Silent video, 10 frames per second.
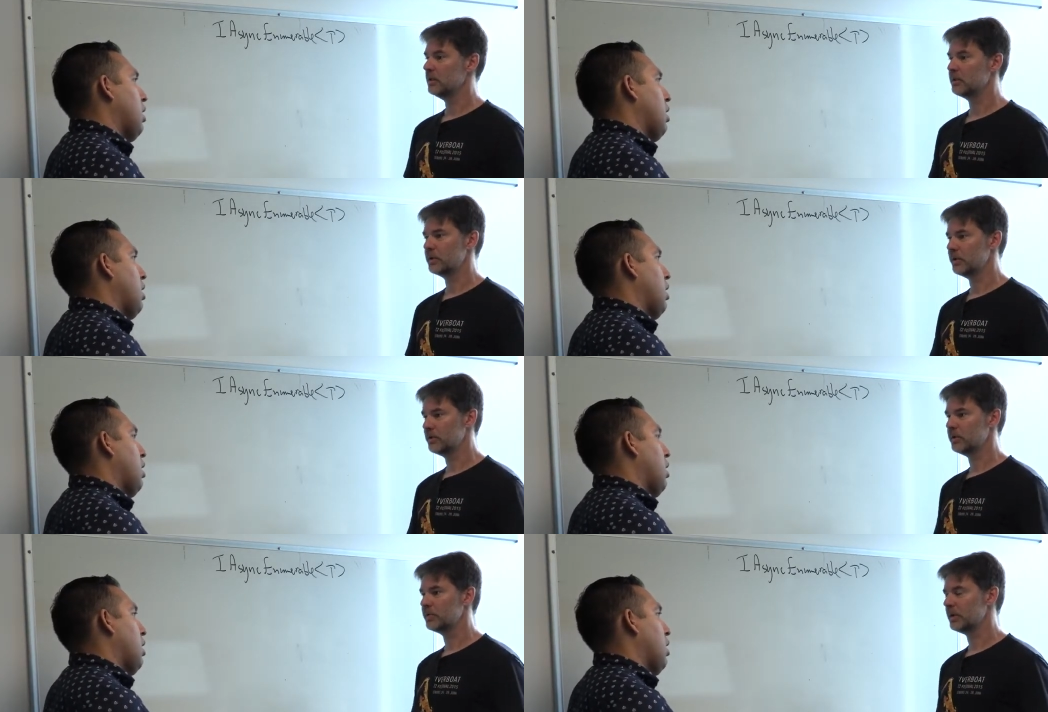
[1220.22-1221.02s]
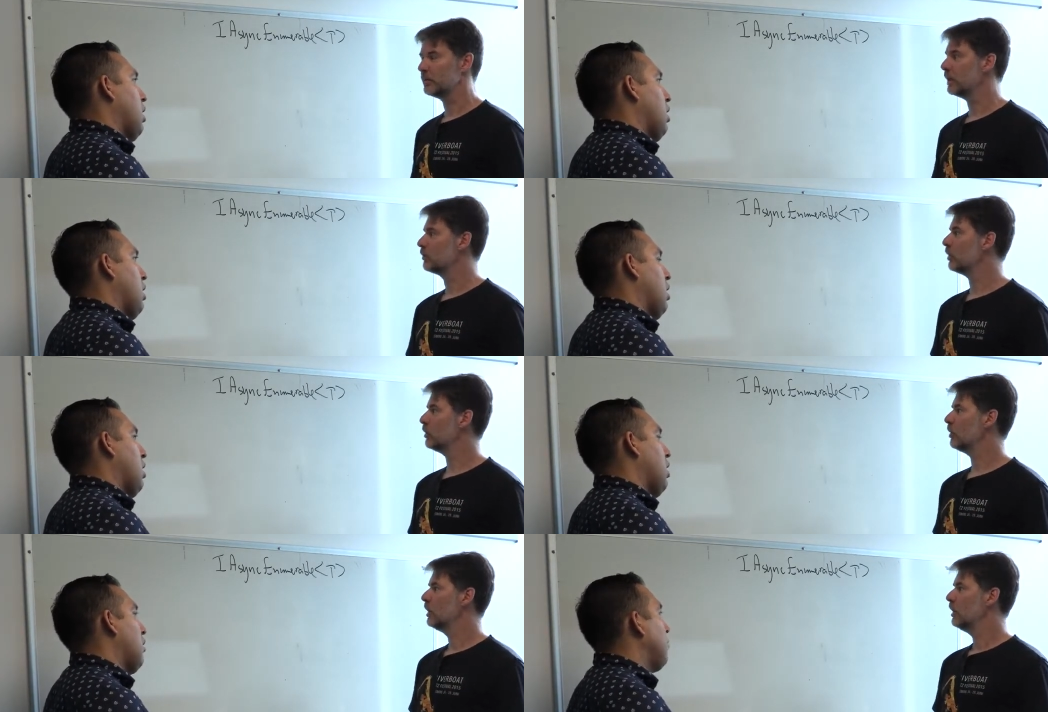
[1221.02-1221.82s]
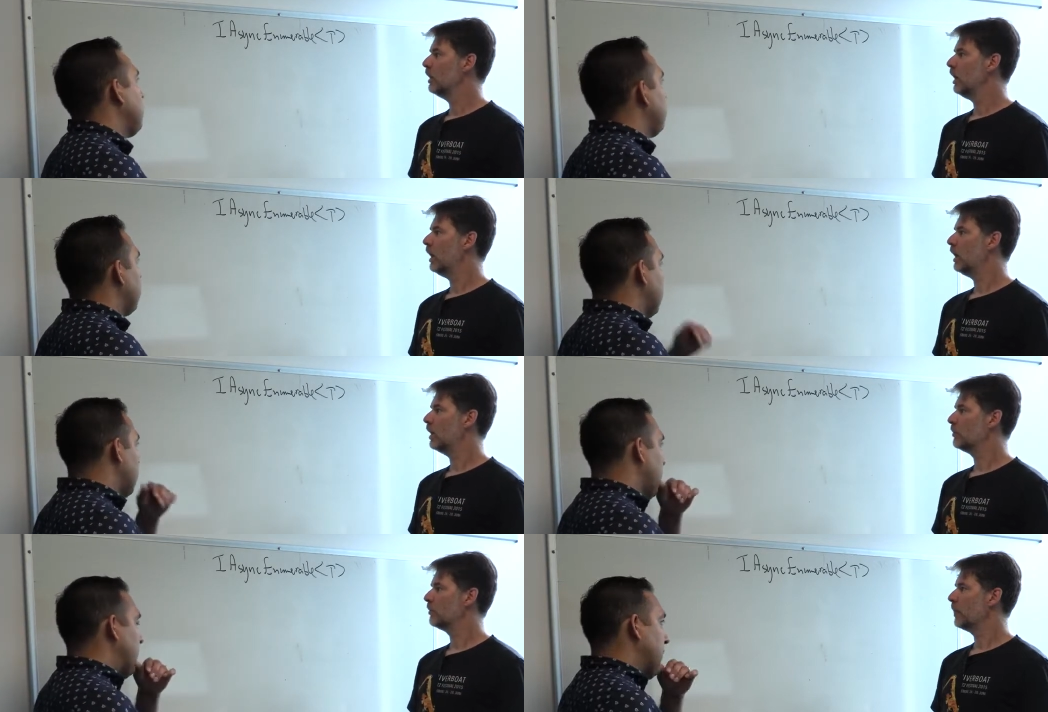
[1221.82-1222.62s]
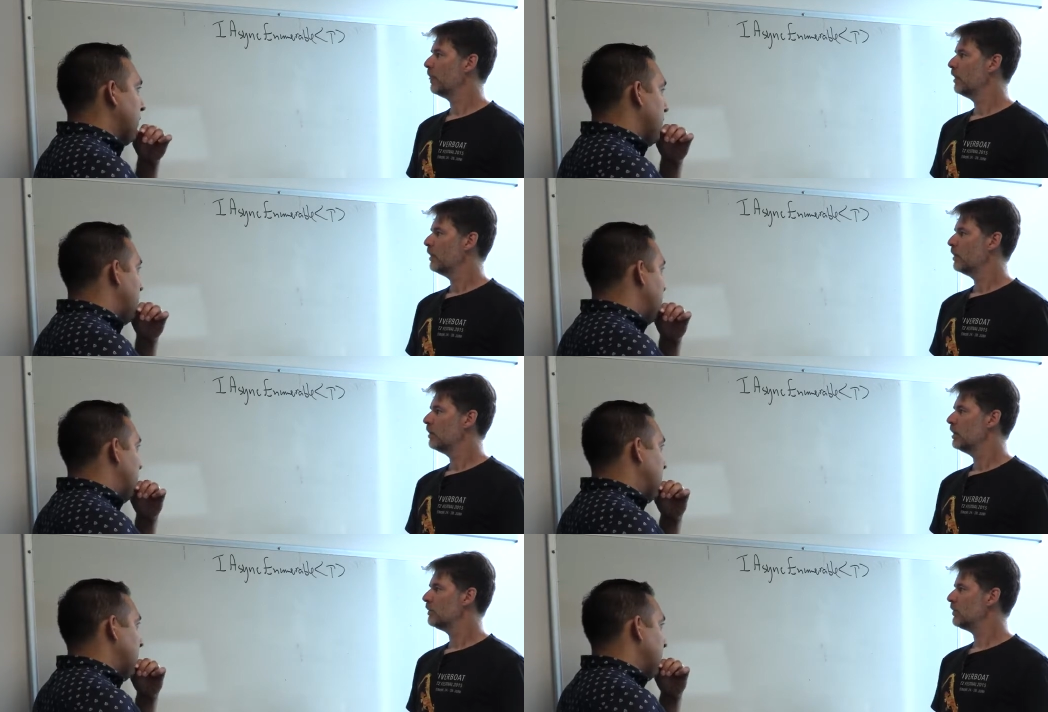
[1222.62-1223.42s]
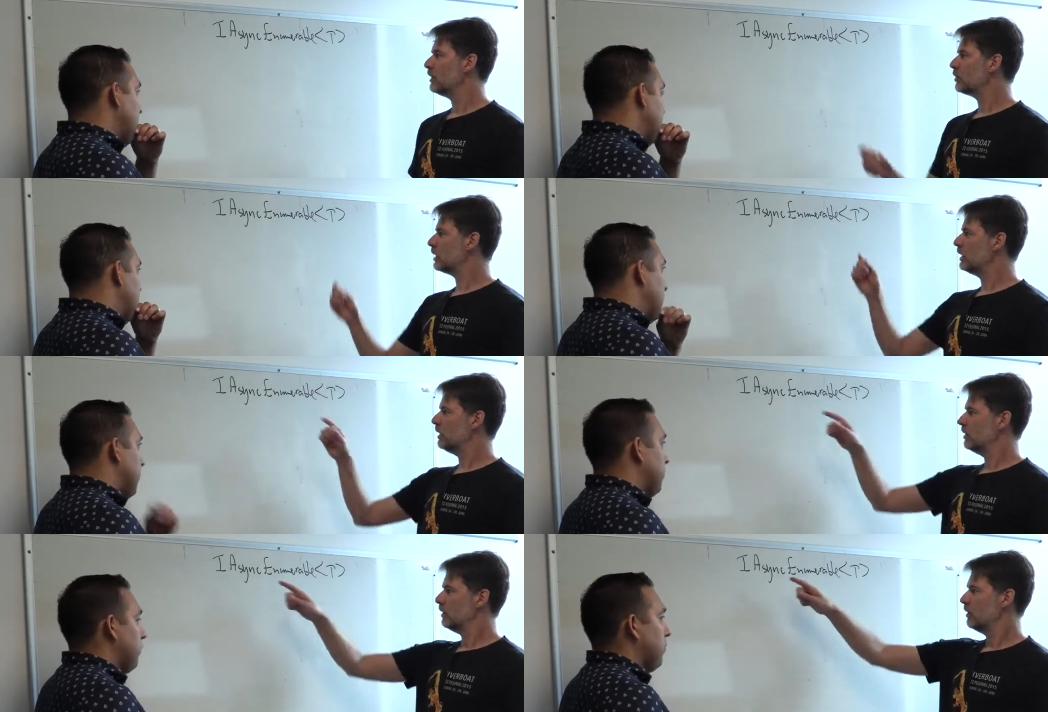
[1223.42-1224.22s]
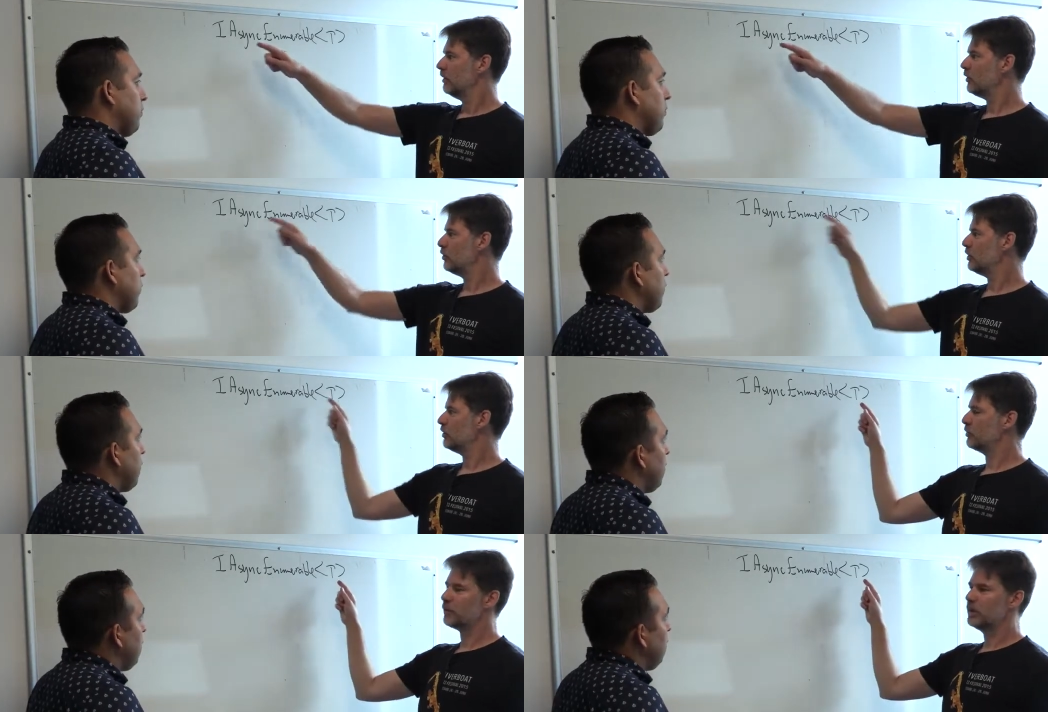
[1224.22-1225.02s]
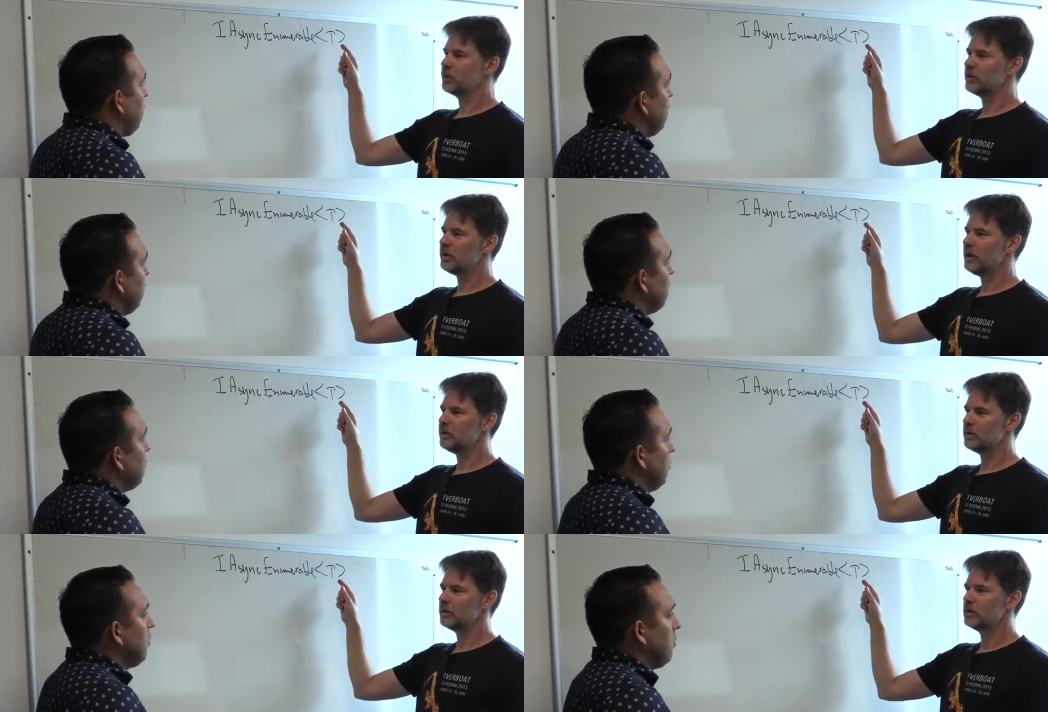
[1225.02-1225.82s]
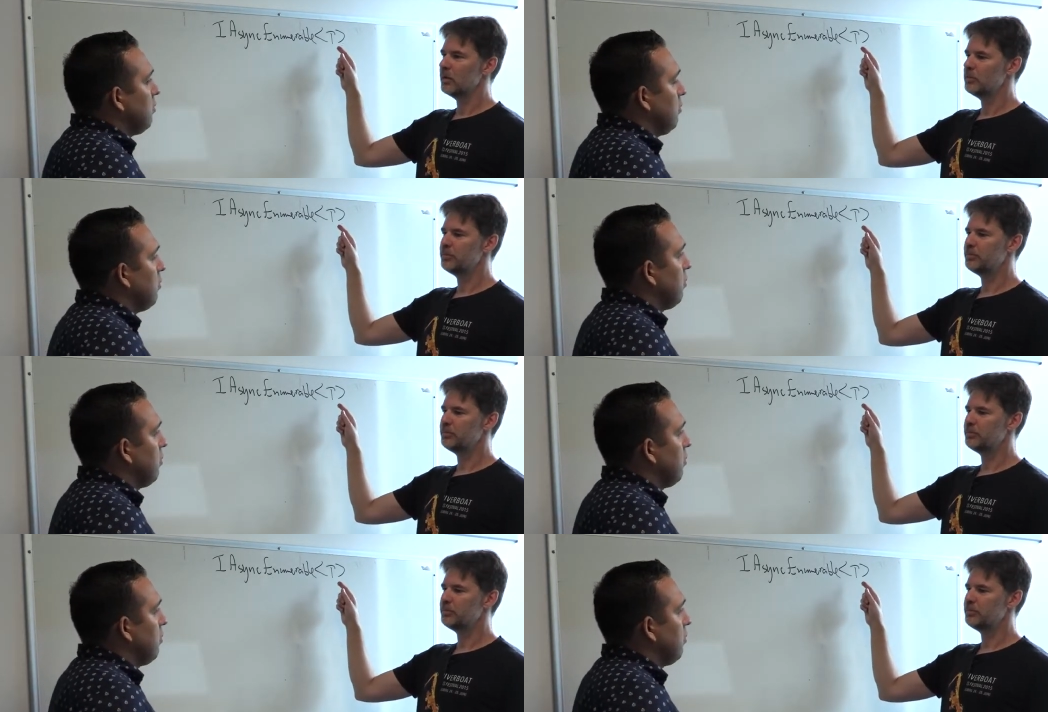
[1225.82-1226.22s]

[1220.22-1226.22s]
Speaker 1: queries over them. And so um, essentially, this is just a framework type, mm -hmm.